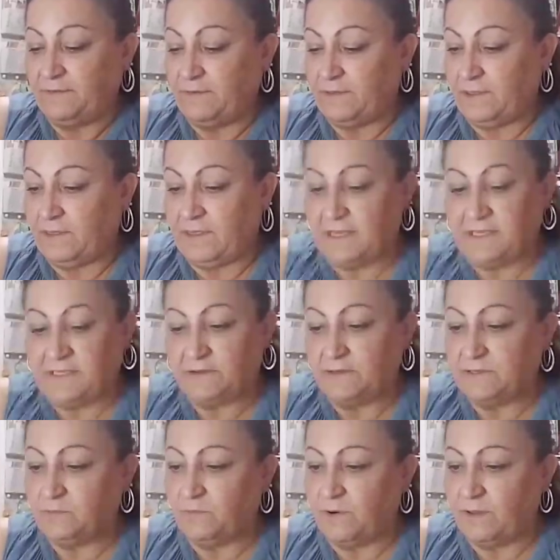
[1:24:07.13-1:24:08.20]
for other things, so
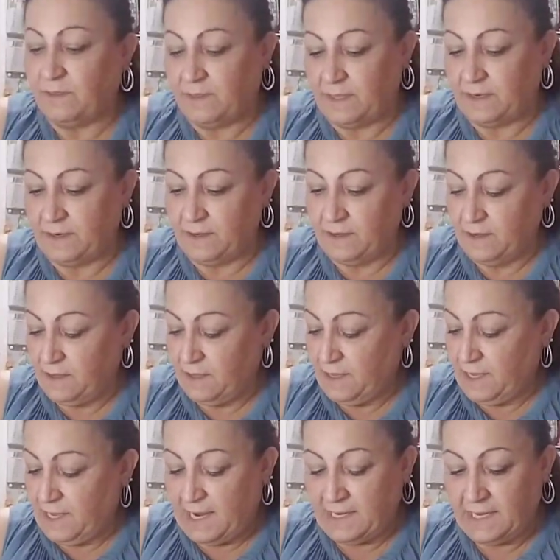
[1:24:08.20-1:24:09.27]
it's worth it.
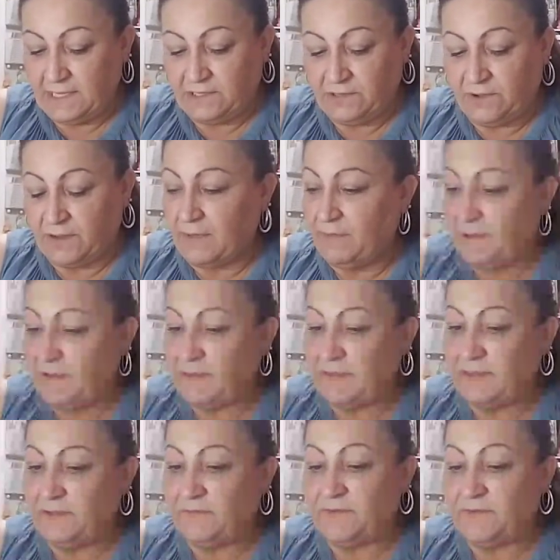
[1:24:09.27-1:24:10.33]
And they talk about the
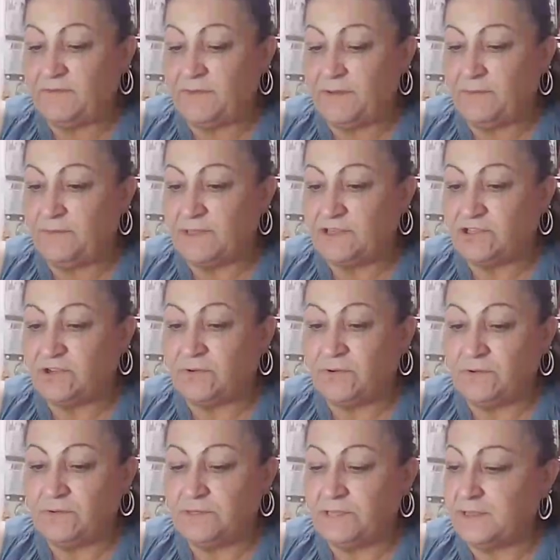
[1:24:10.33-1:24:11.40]
different
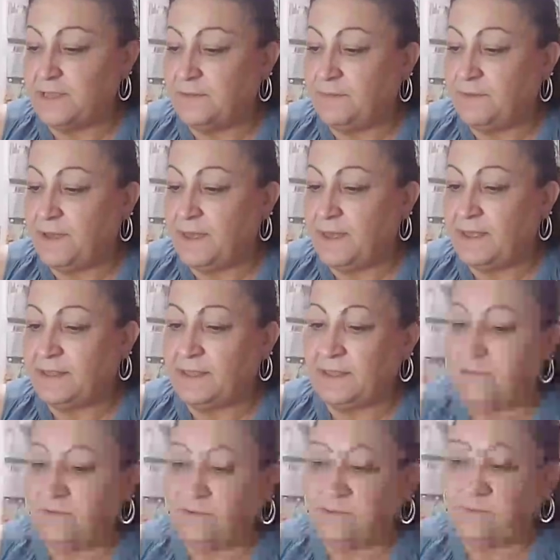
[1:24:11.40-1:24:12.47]
materials that they buy,
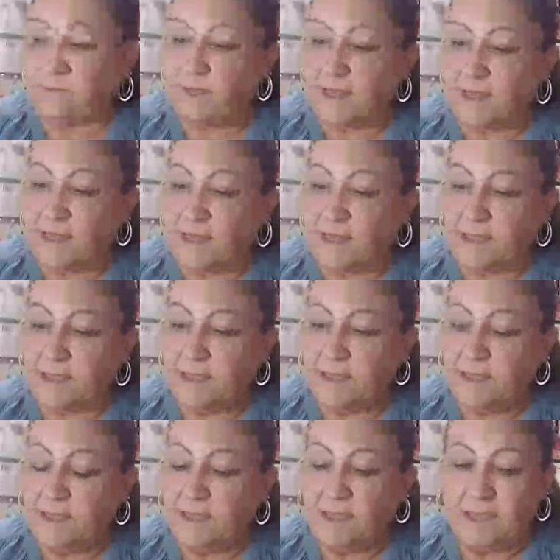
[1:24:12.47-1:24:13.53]
that you can buy,
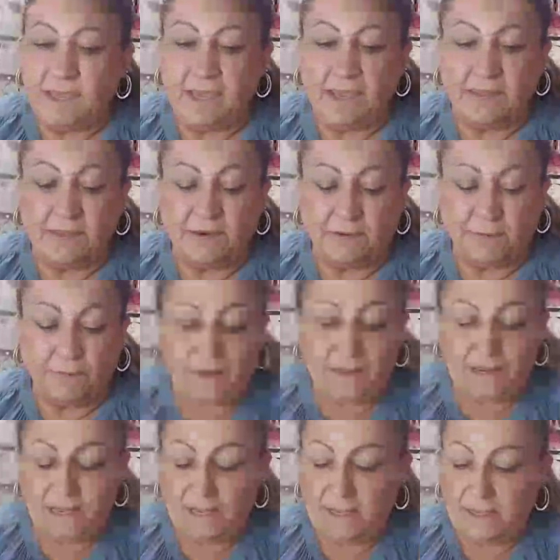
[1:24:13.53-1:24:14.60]
and their
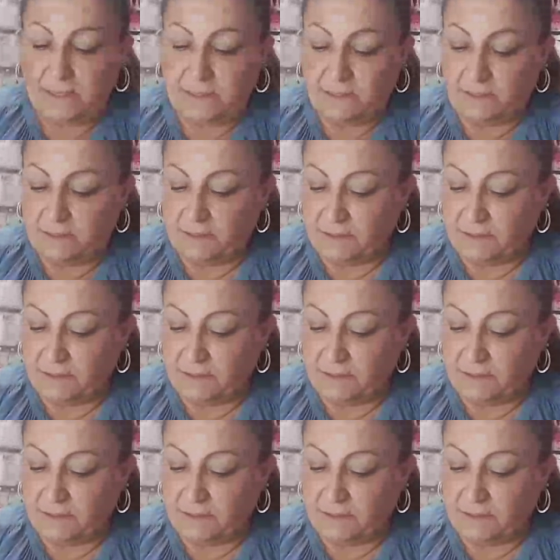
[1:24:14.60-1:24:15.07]
opinion.